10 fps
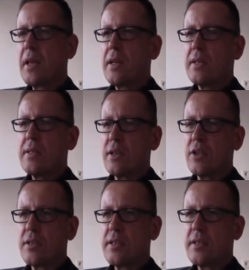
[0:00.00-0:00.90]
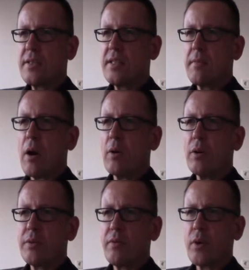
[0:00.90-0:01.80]
such a system out
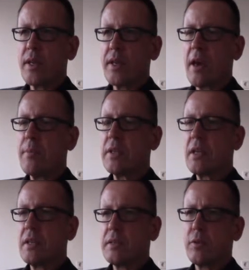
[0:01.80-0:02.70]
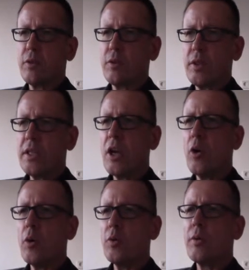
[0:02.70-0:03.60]
of the working capital, so you need a
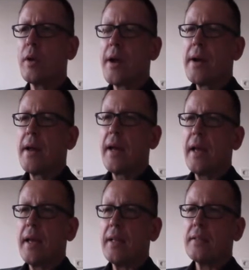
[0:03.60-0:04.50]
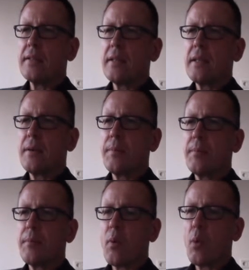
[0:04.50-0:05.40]
loan. And
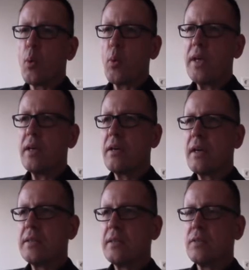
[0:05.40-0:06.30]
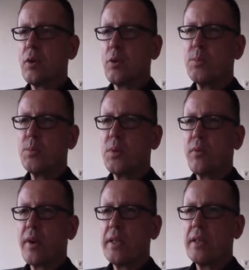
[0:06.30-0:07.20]
we are, as a solution
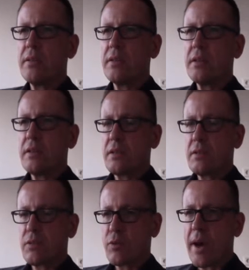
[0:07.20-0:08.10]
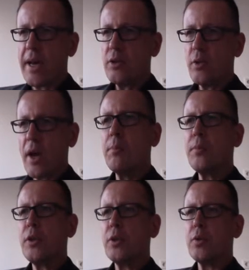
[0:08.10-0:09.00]
provider, try to
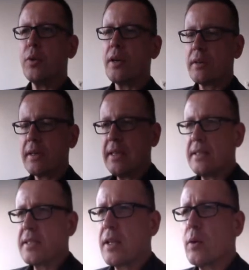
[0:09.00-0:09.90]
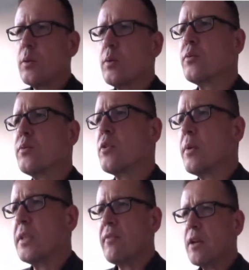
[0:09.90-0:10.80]
help you get this loan from a
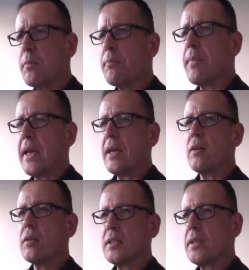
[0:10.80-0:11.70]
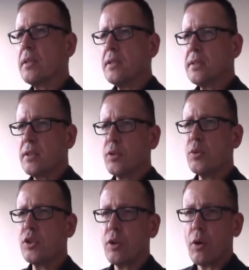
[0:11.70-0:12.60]
development bank or some other
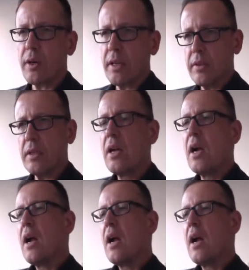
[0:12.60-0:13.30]
institution, or even